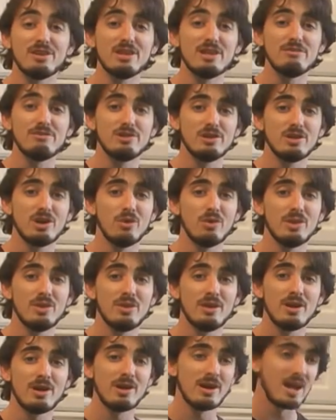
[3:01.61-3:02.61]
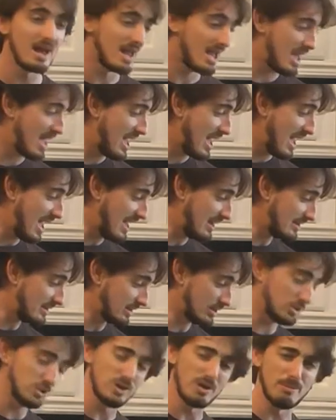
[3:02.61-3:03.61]
leaf to go in there, and
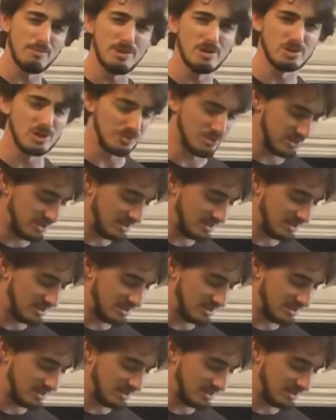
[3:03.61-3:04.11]
I'll show you how to measure out the